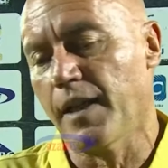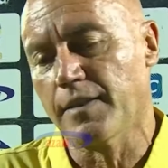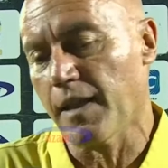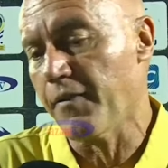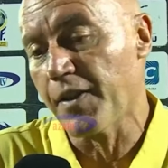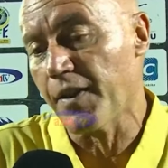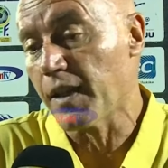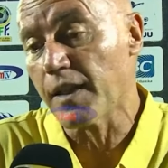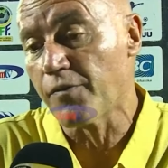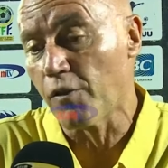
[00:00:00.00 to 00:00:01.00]
Everything is
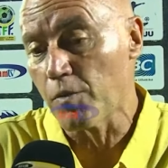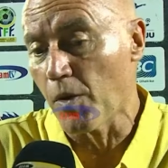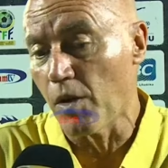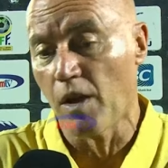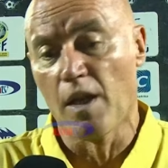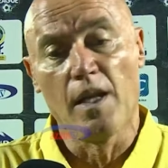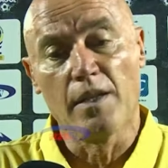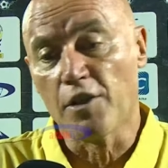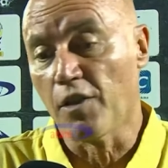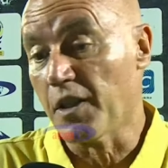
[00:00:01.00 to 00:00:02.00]
football. The
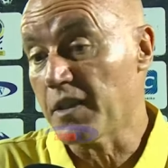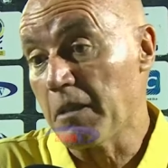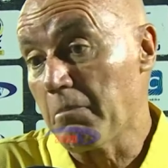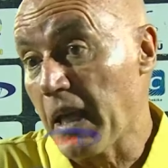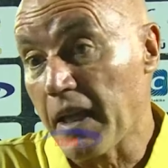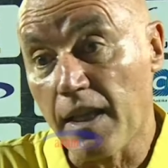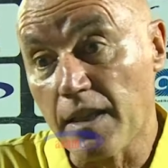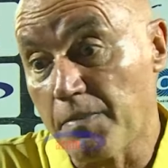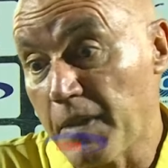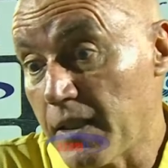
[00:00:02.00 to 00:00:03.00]
other team make
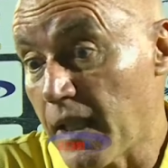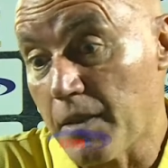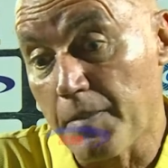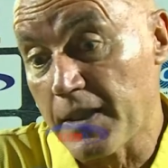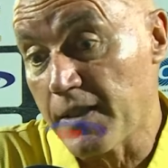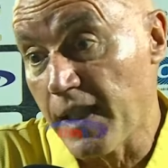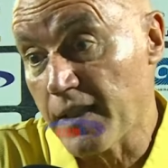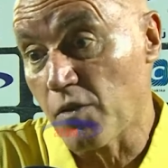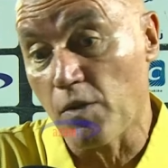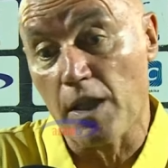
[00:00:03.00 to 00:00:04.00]
their business.
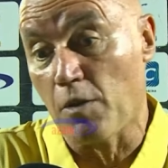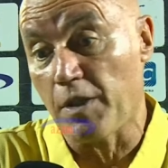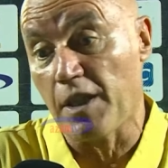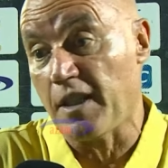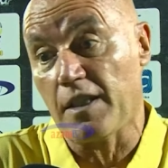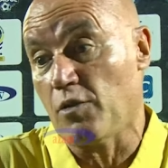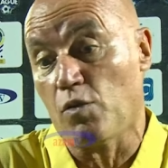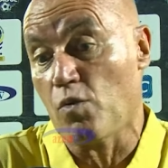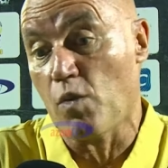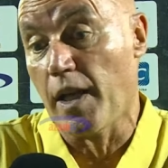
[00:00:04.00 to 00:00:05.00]
We didn't do
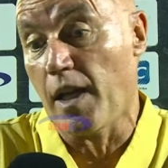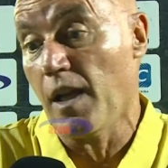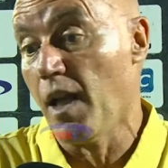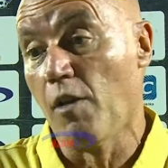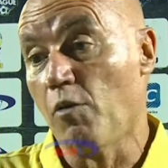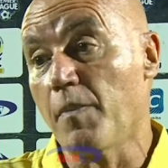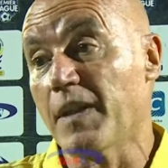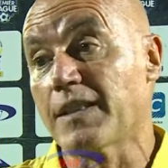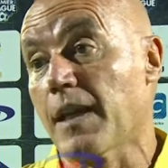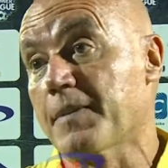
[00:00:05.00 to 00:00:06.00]
well. We must
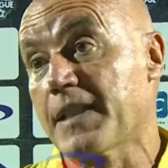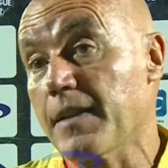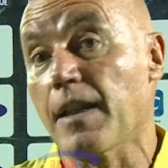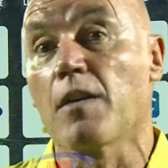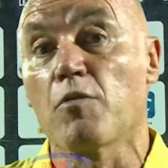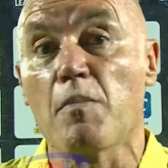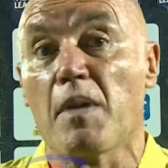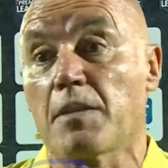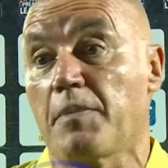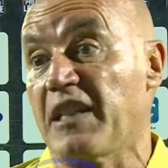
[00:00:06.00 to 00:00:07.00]
accept and we must
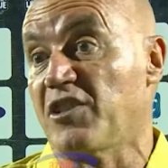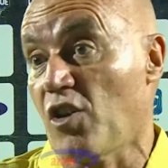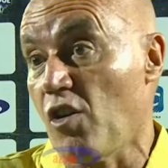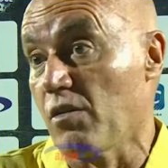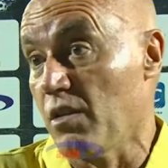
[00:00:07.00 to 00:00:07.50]
be strong.